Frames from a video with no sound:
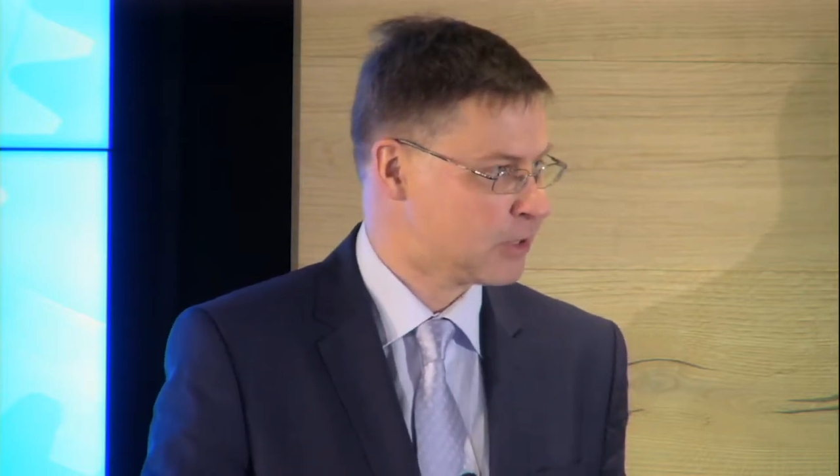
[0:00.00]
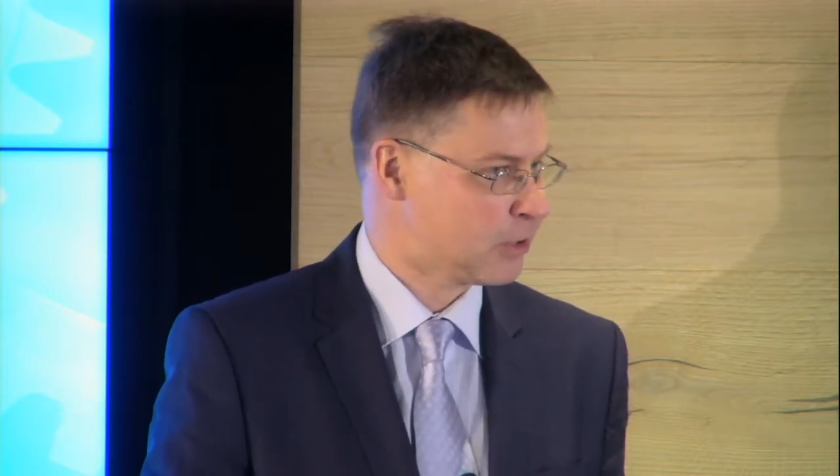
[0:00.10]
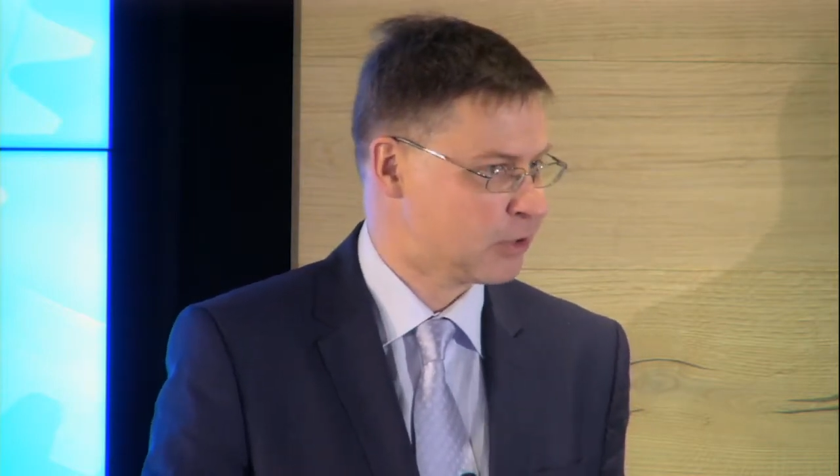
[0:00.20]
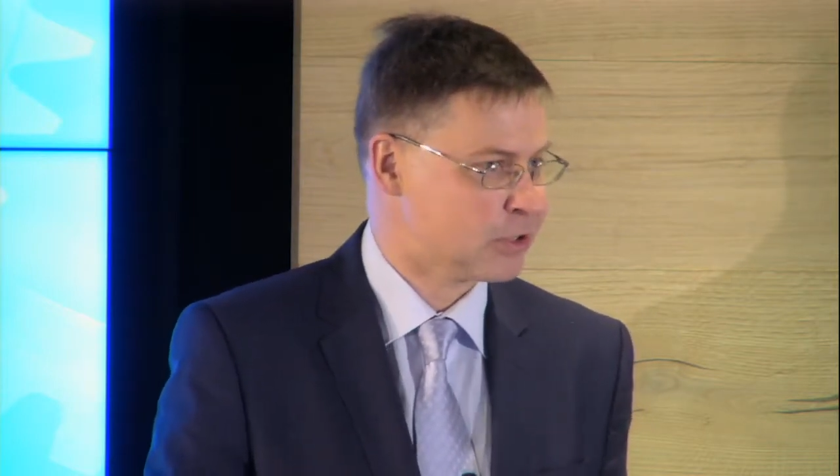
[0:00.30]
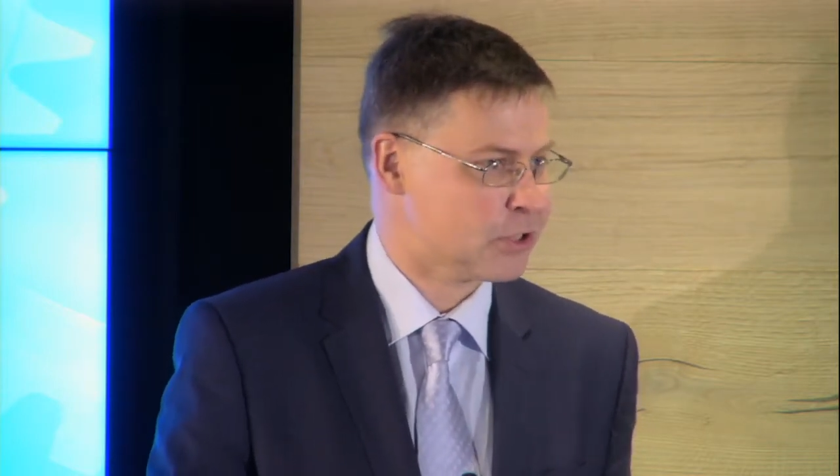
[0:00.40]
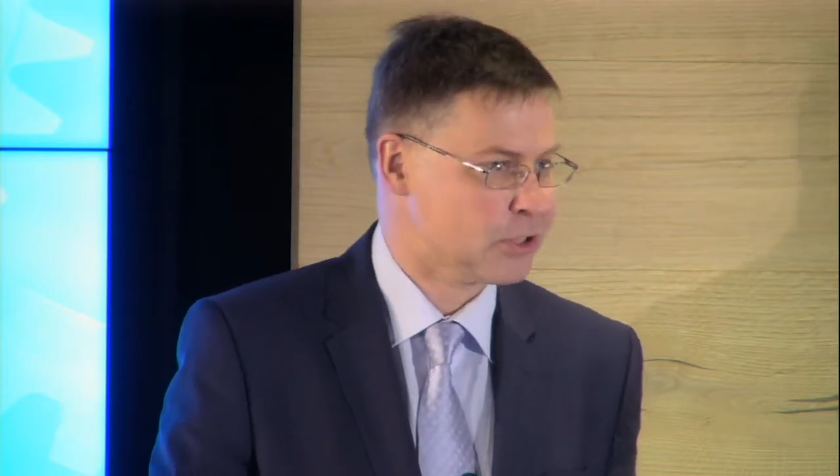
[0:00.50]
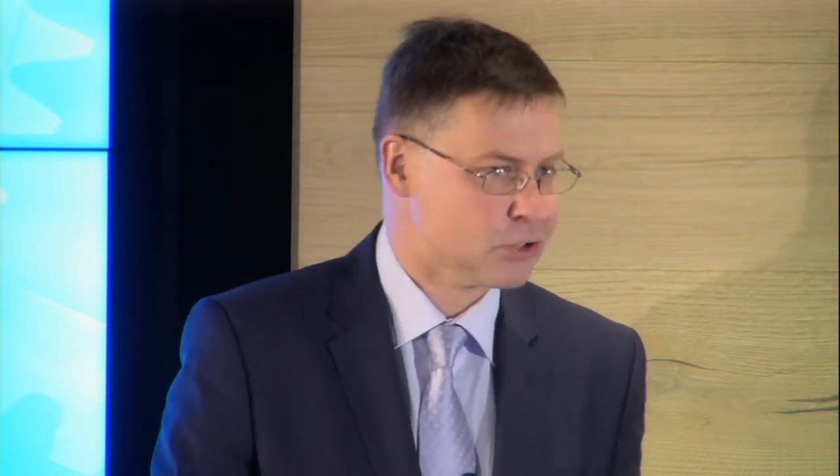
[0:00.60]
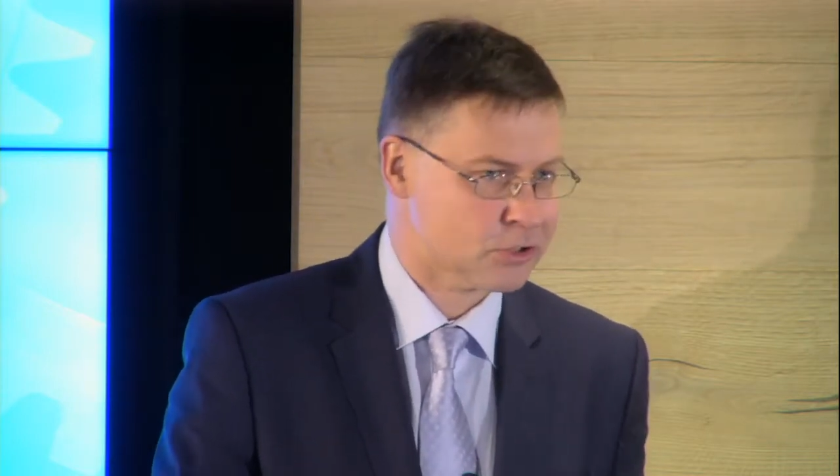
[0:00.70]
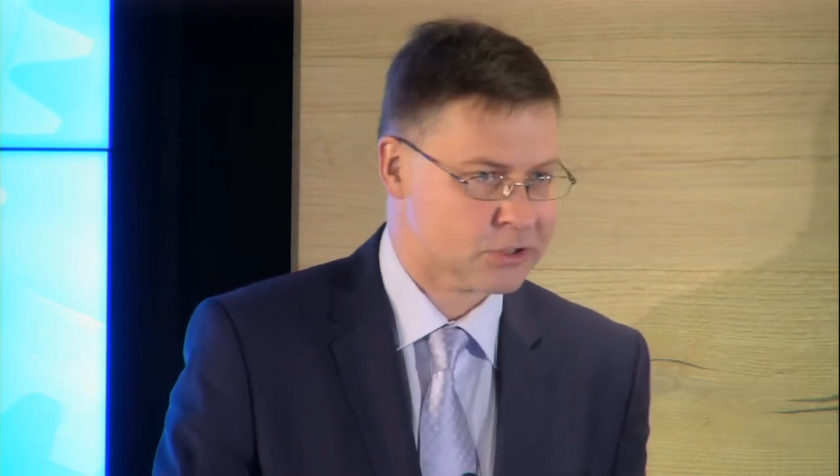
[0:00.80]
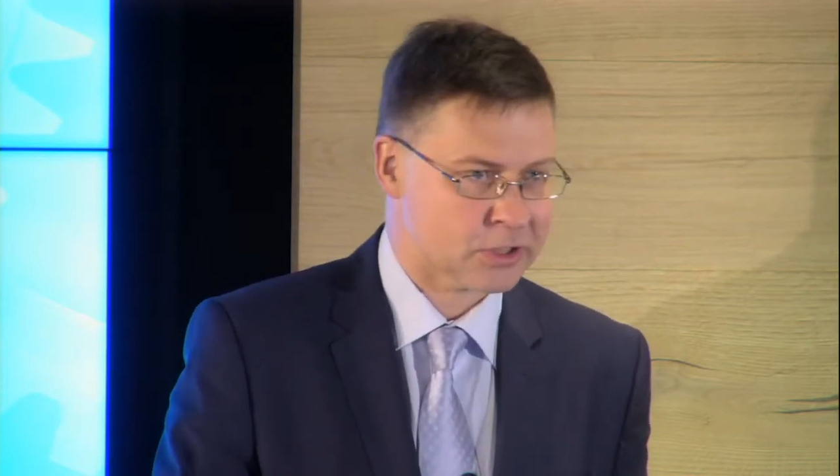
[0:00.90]

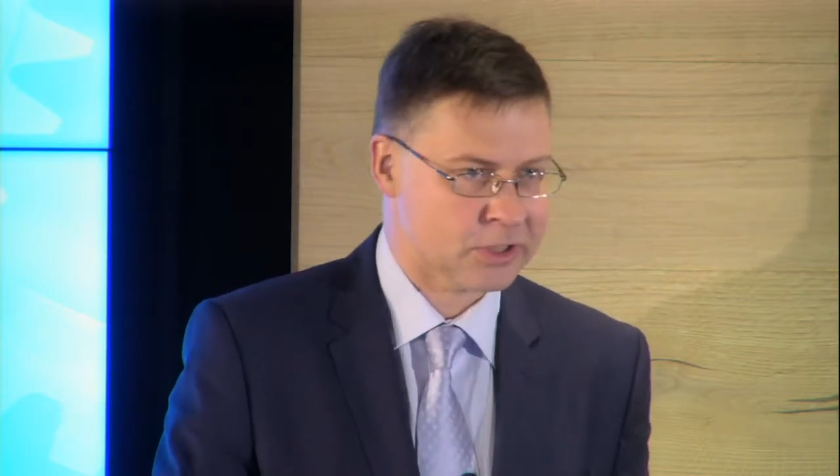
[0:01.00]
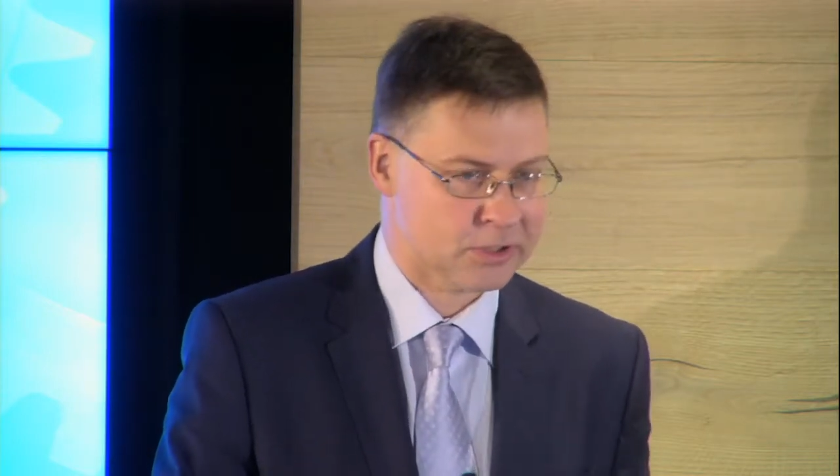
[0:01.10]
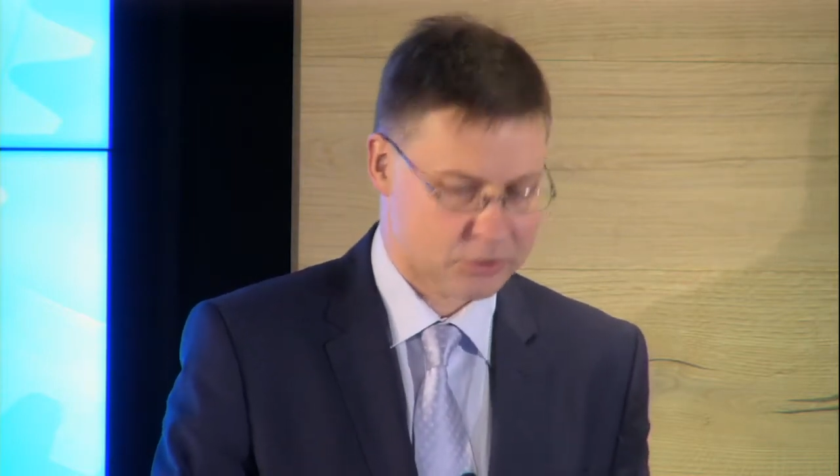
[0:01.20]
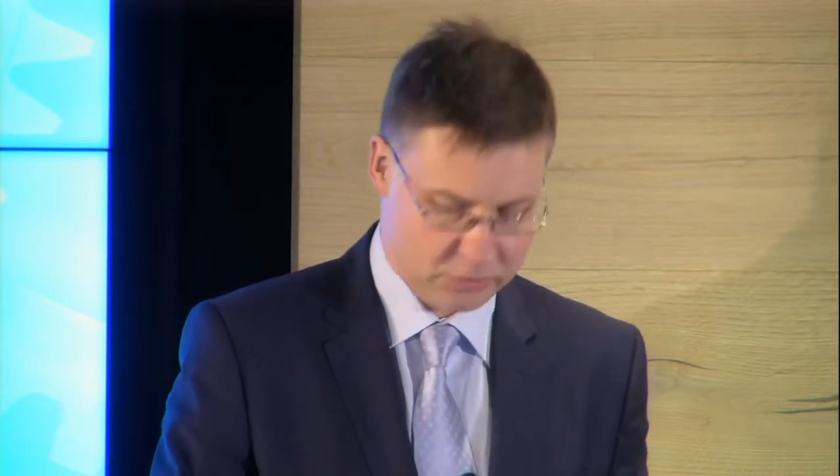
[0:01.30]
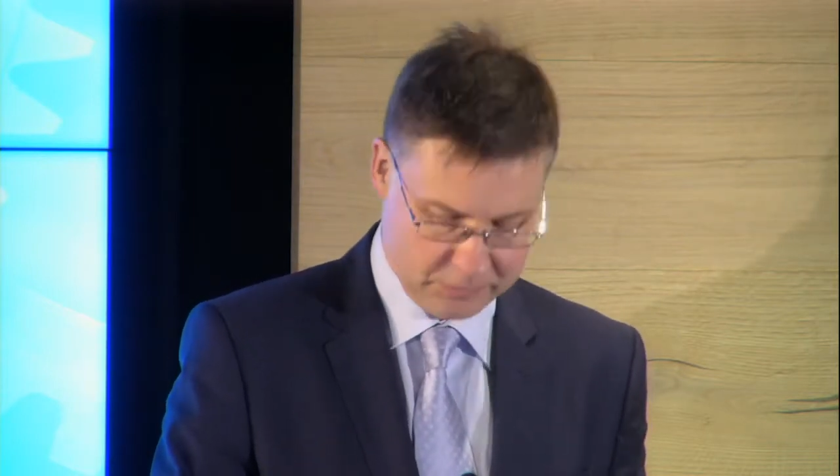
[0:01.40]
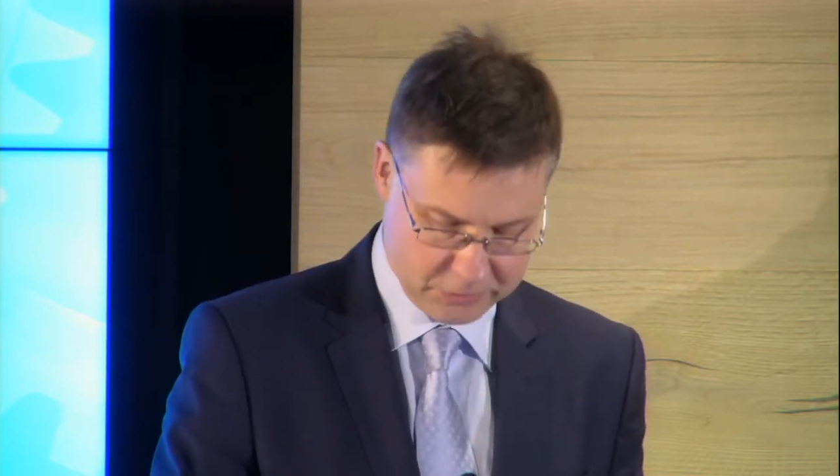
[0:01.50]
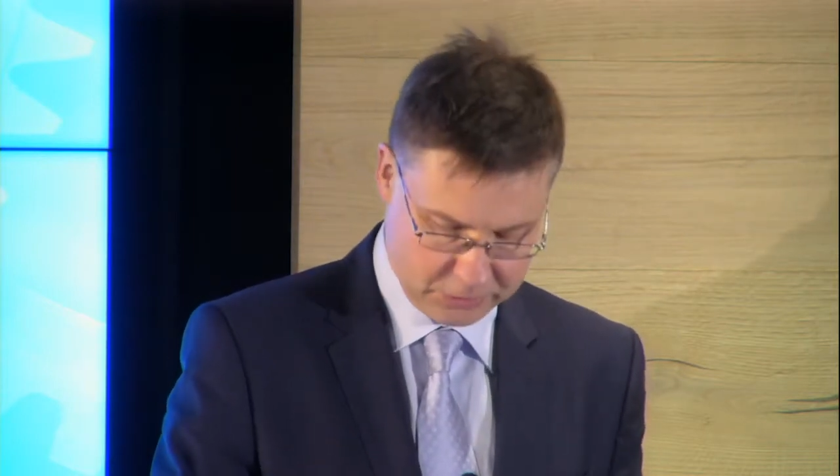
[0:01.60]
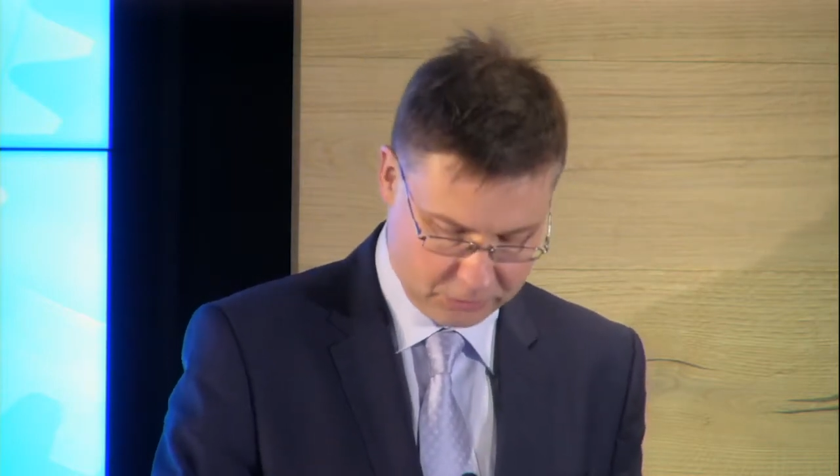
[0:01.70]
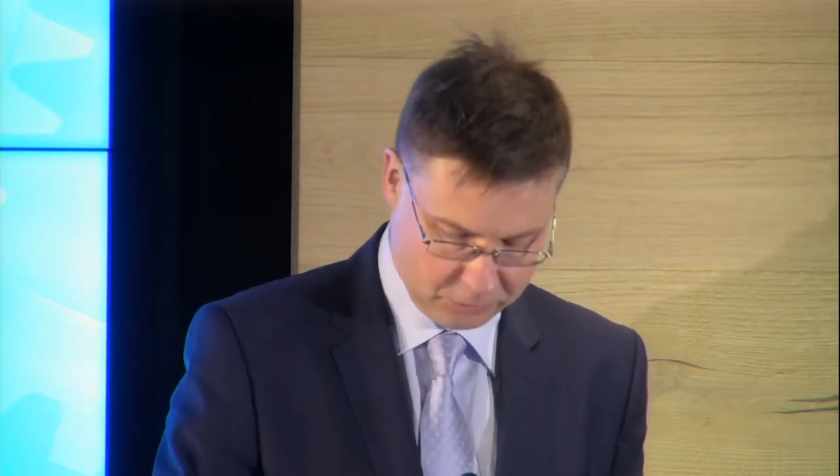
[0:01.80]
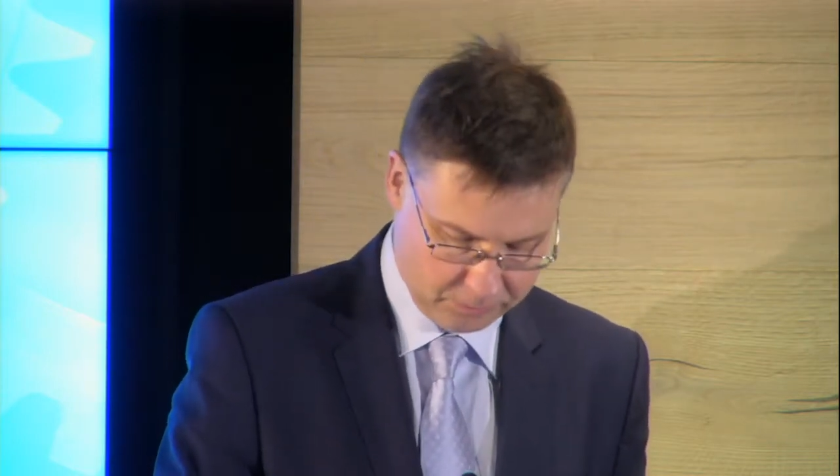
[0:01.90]
securitizations in Solvency
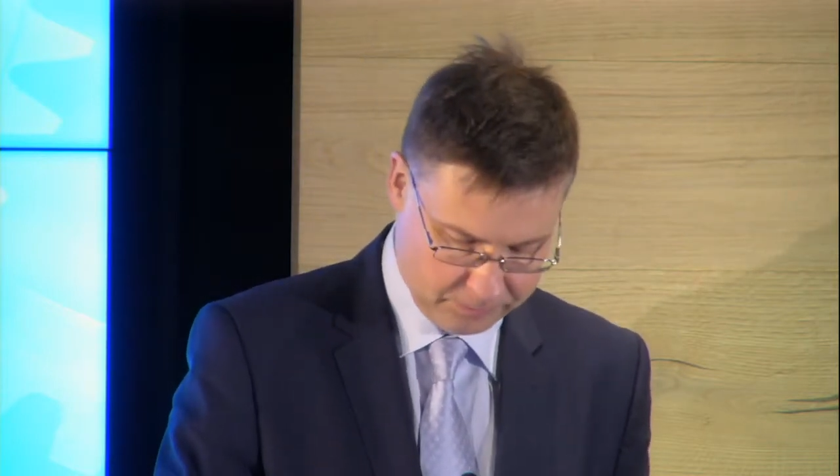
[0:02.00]
II.